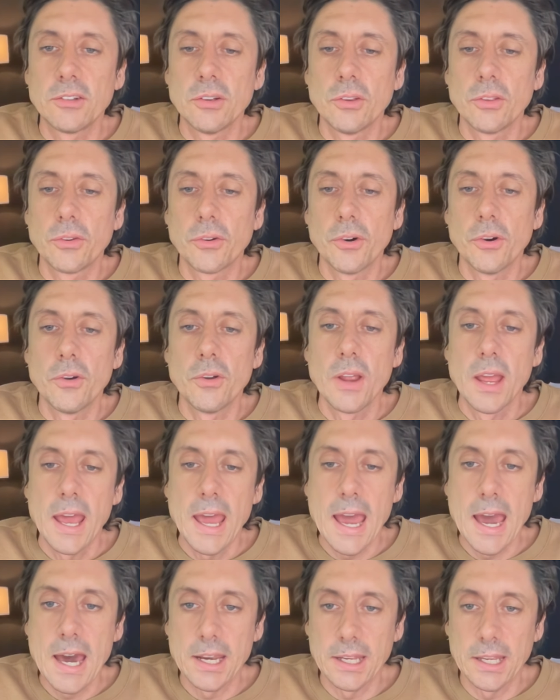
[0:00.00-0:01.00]
you through
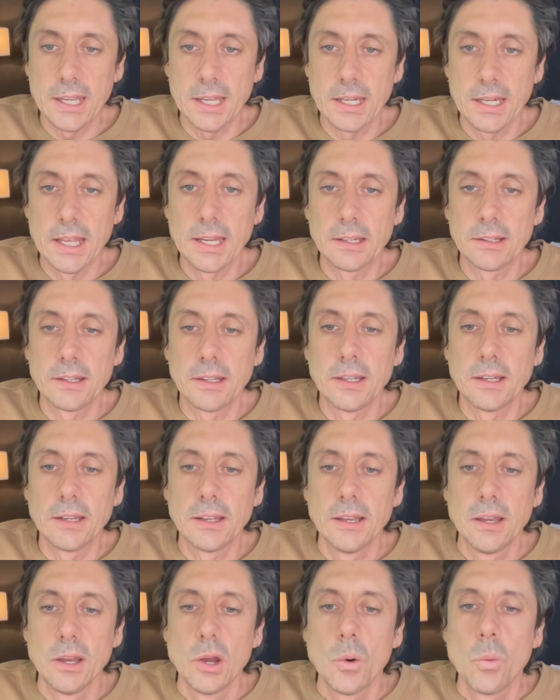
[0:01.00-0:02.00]
how to connect it,
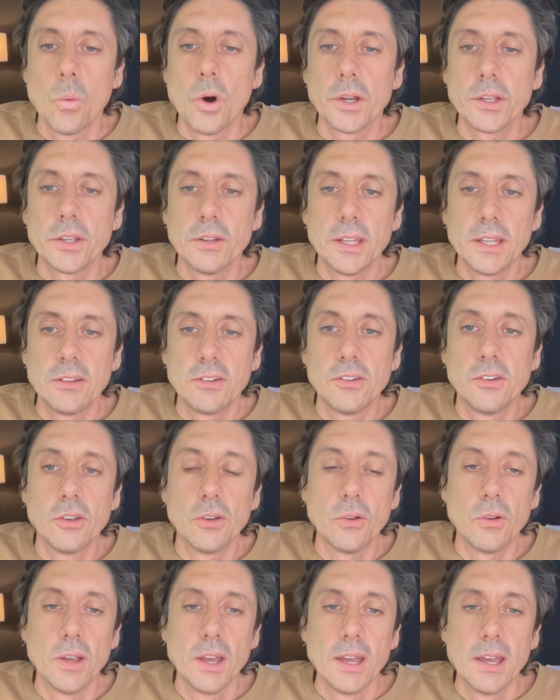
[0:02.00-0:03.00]
what you need to
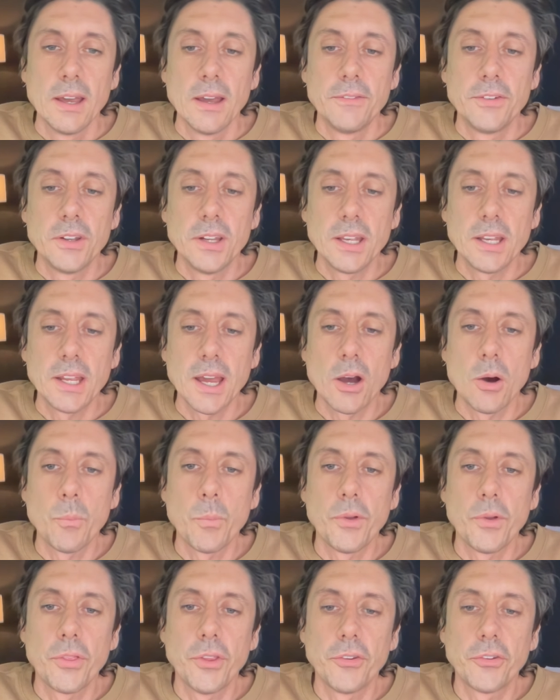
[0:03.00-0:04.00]
do. If you need help
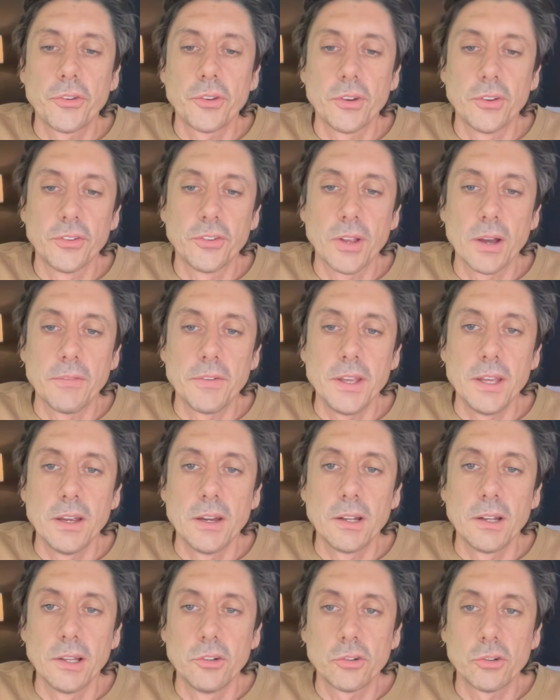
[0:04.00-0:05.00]
with this sort of stuff here,
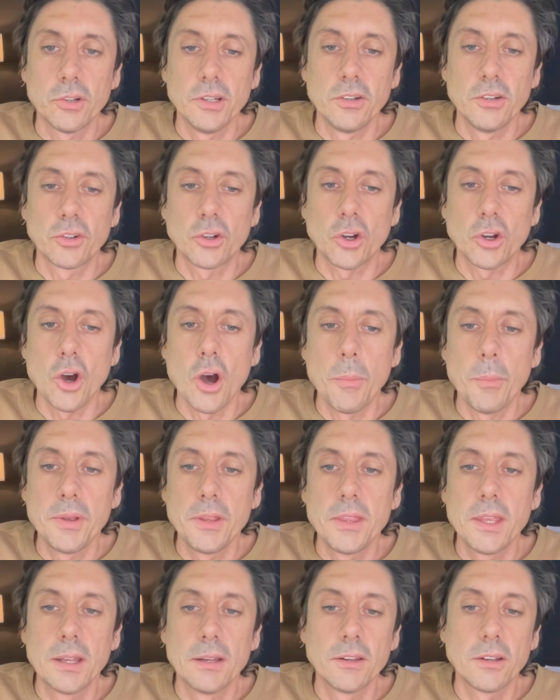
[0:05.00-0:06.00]
literally just copy
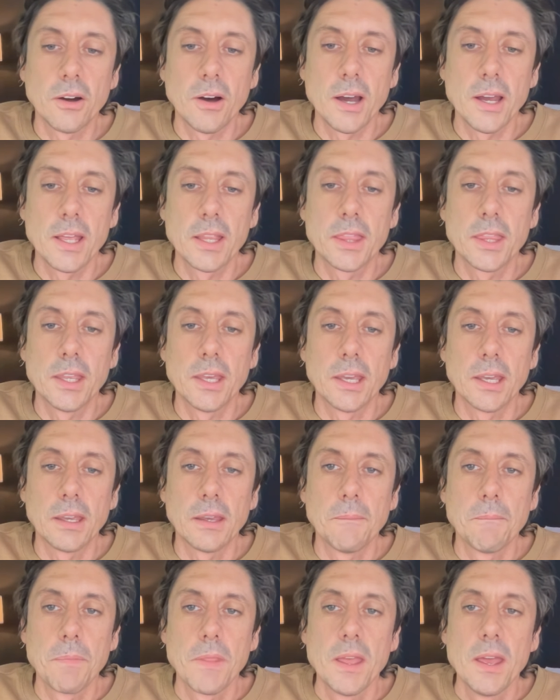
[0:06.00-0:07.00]
the entire thing
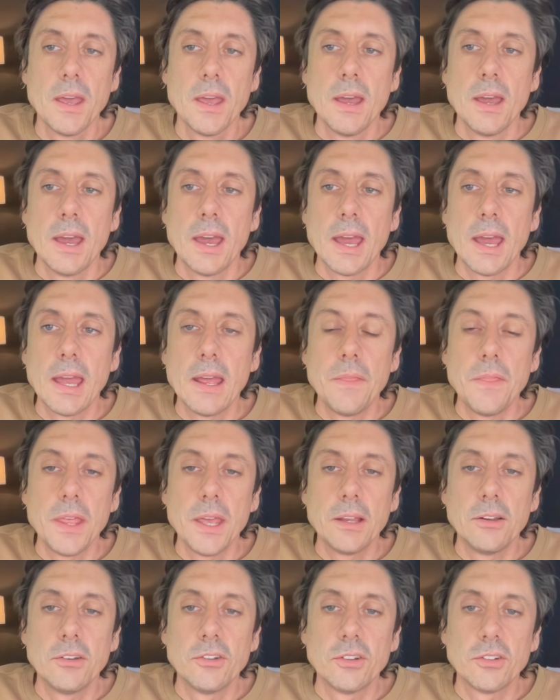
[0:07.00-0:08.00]
and
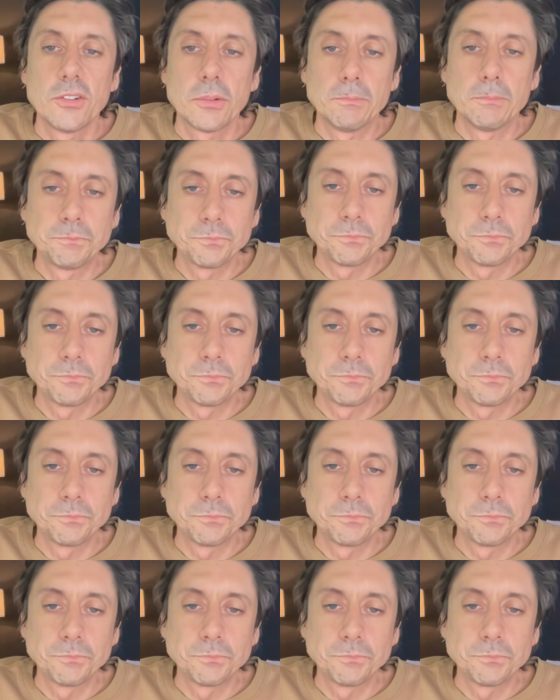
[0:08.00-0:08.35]
then just